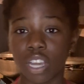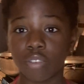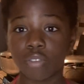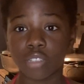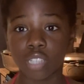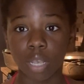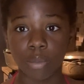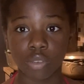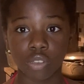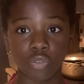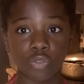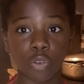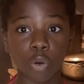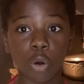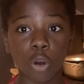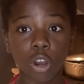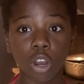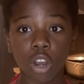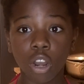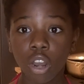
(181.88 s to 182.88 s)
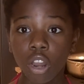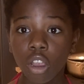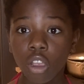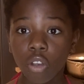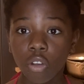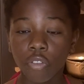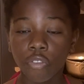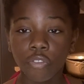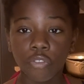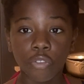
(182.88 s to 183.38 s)
times 4,
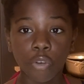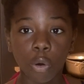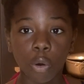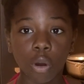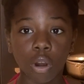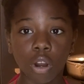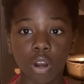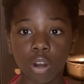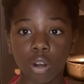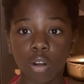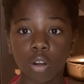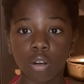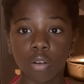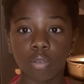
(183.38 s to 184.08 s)
4